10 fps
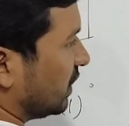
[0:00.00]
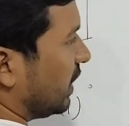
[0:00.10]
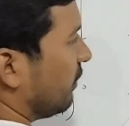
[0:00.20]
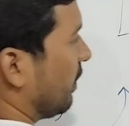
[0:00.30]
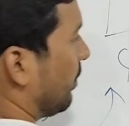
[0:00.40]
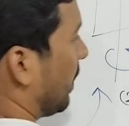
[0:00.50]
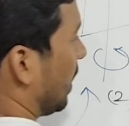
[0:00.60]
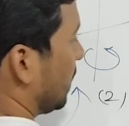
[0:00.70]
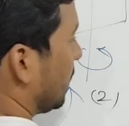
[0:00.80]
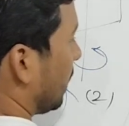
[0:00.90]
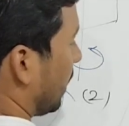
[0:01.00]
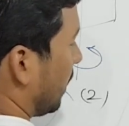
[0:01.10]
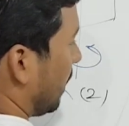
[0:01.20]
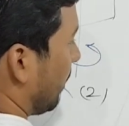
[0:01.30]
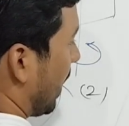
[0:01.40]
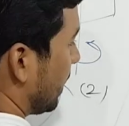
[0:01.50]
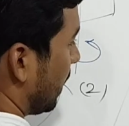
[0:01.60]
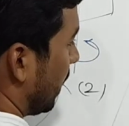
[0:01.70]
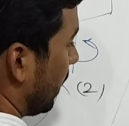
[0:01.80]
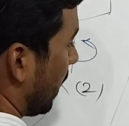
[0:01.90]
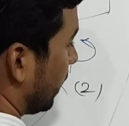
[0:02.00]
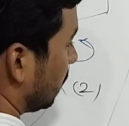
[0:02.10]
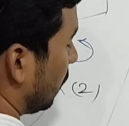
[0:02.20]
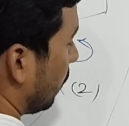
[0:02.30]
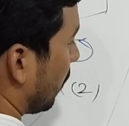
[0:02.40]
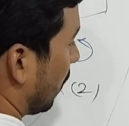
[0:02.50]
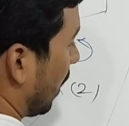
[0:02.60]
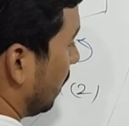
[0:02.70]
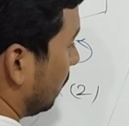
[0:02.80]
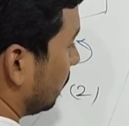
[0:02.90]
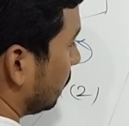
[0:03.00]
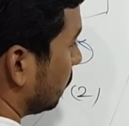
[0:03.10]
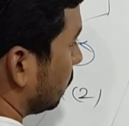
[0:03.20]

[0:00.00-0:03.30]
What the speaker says: If I pass imaginary line through boron